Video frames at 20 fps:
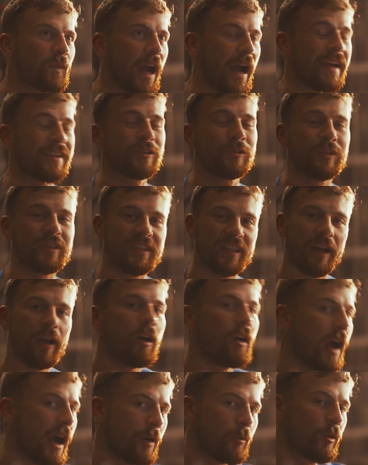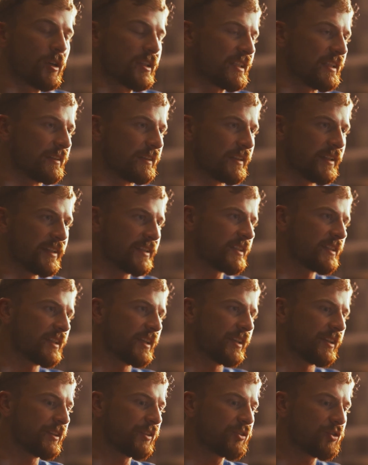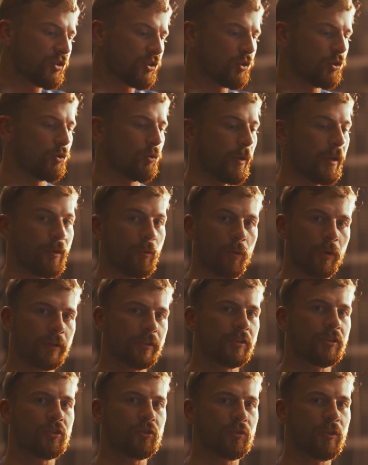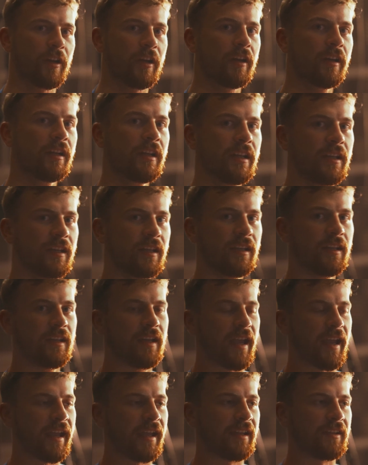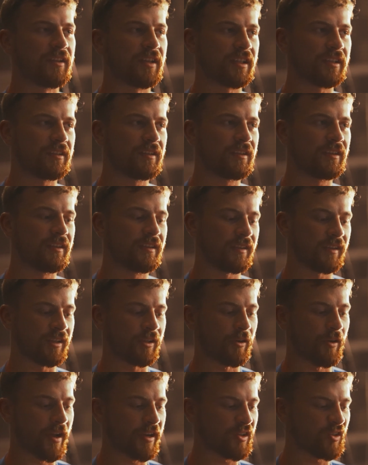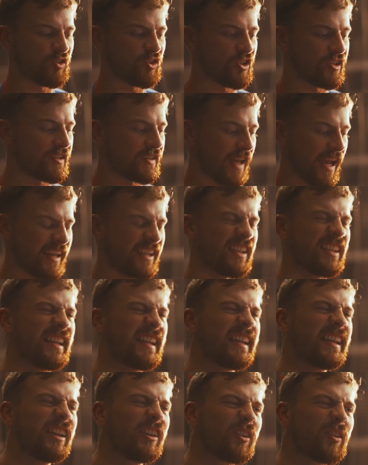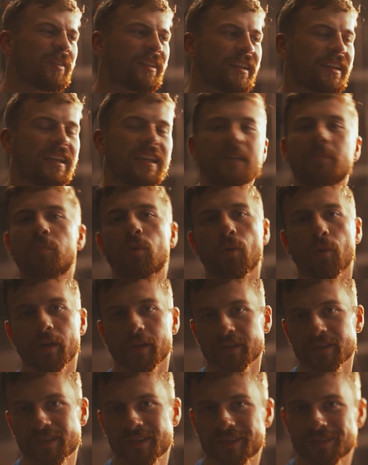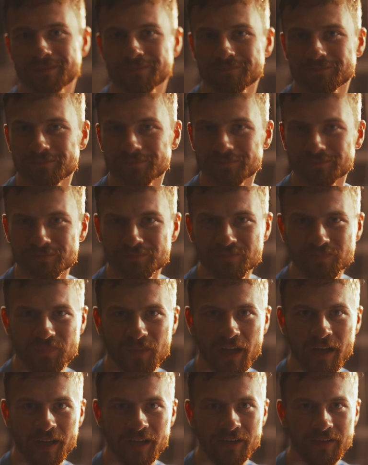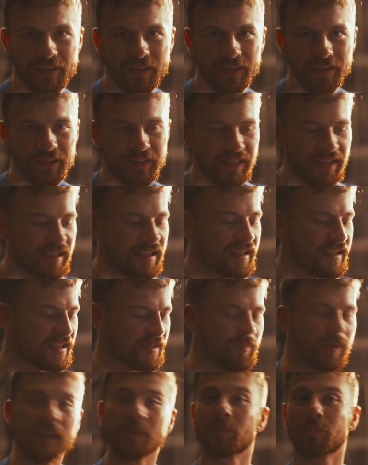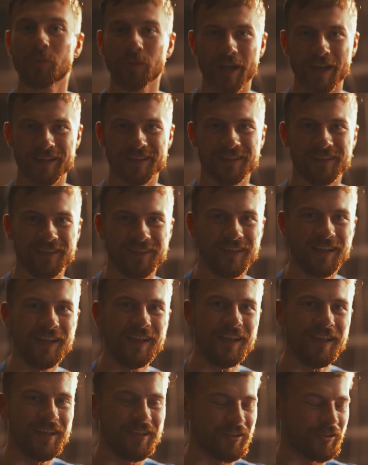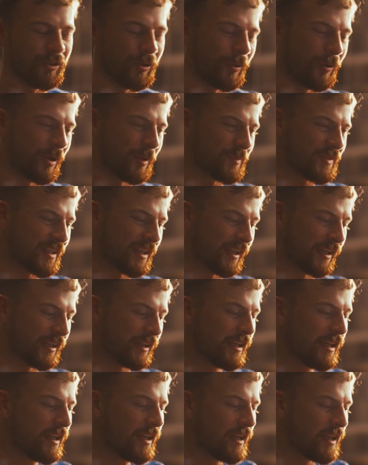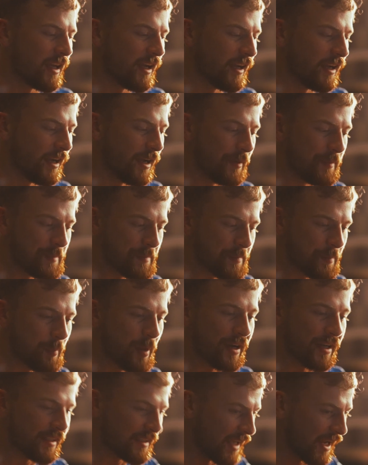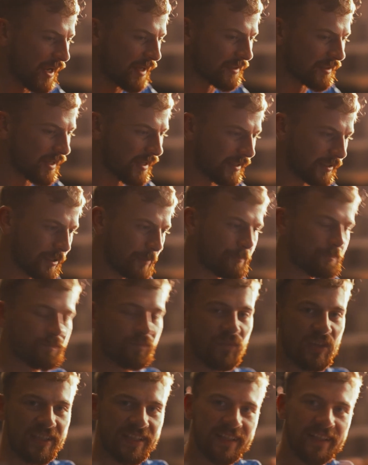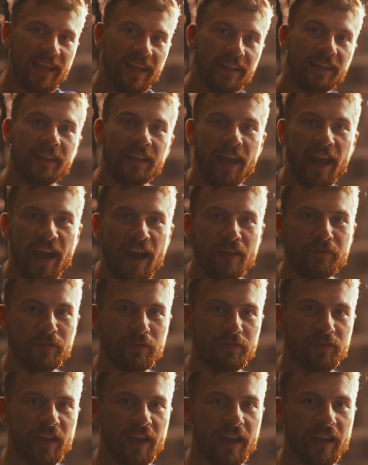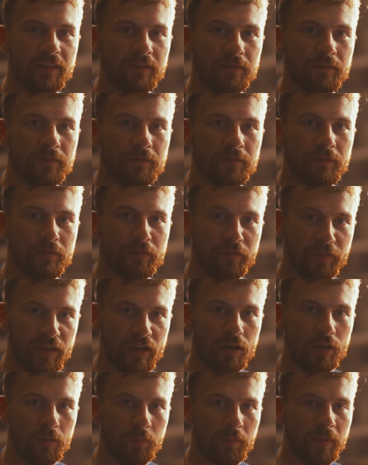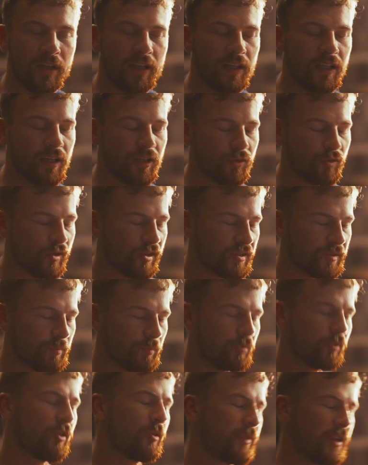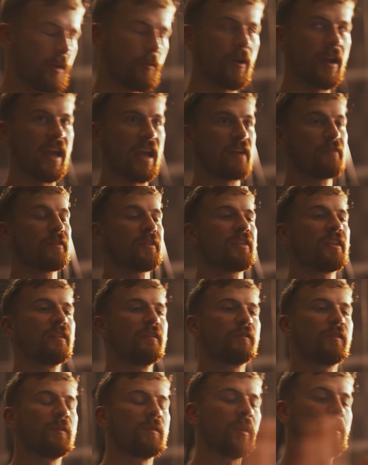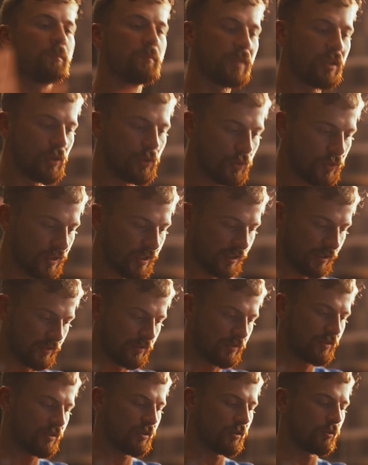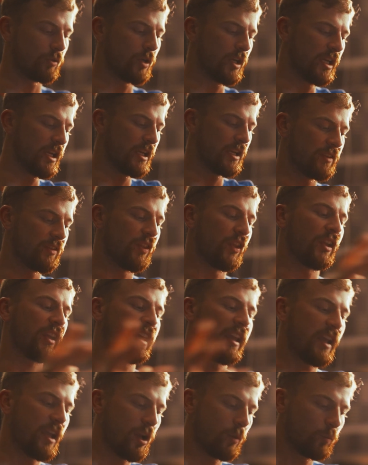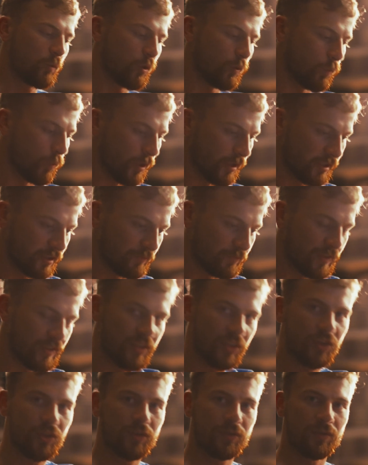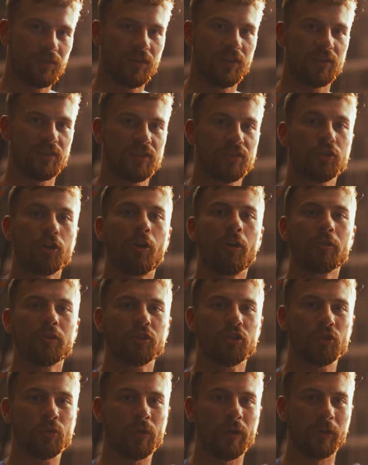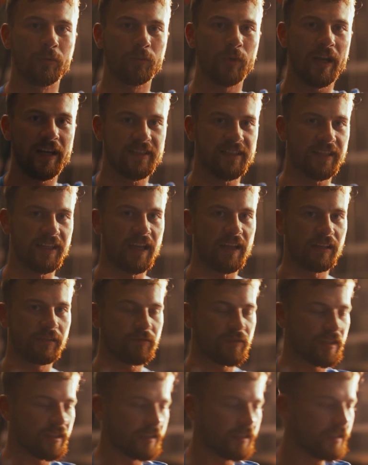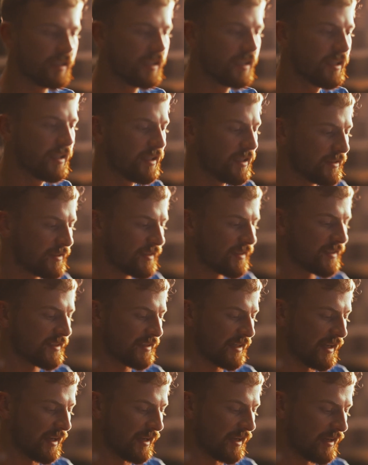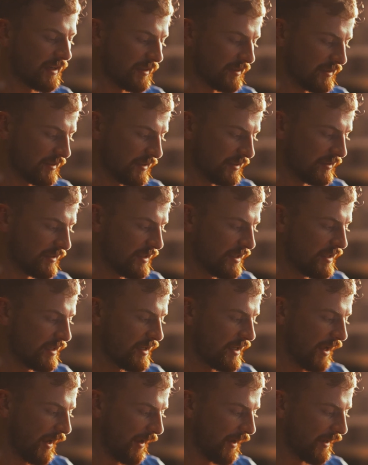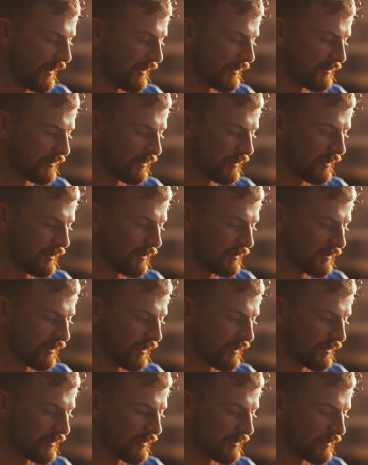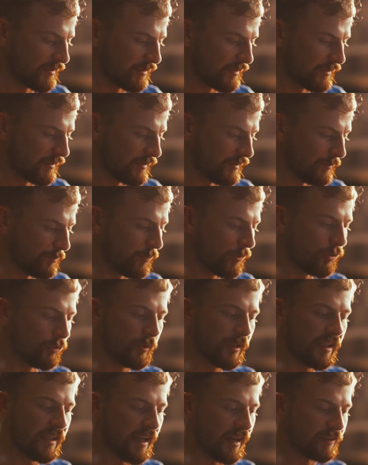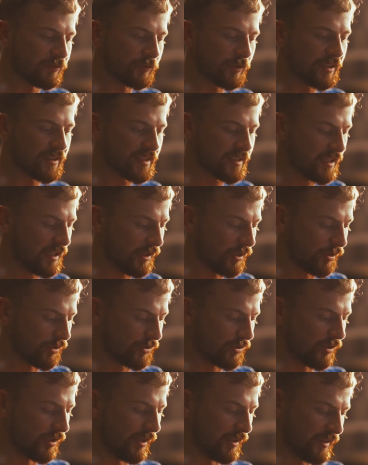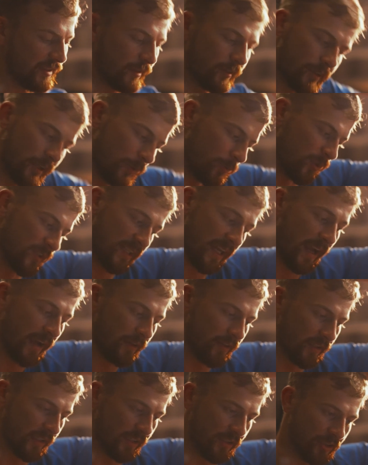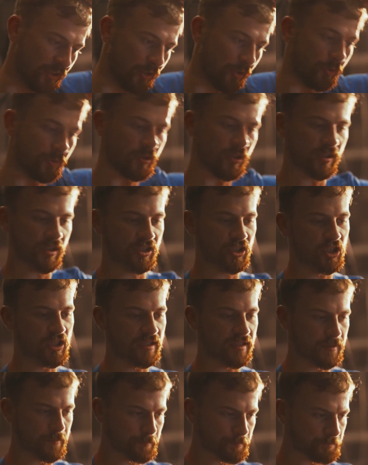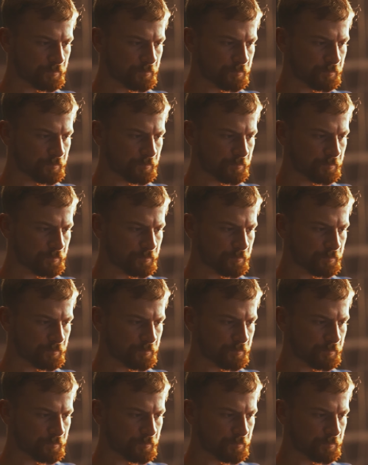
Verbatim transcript: I could tell I wasn't listening to an orchestra, and the, you know, I could just, I could hear the keyboards, uh, the, the keys being pressed, you know what I'm saying? Uh, but again, like the second half of that film just blew me away. Everything from the music to the camera work of the, the Star Destroyer rising out of the, the sand, and, and uh, uh, Marie Everett's character, I think her name was Ellie, you know, she's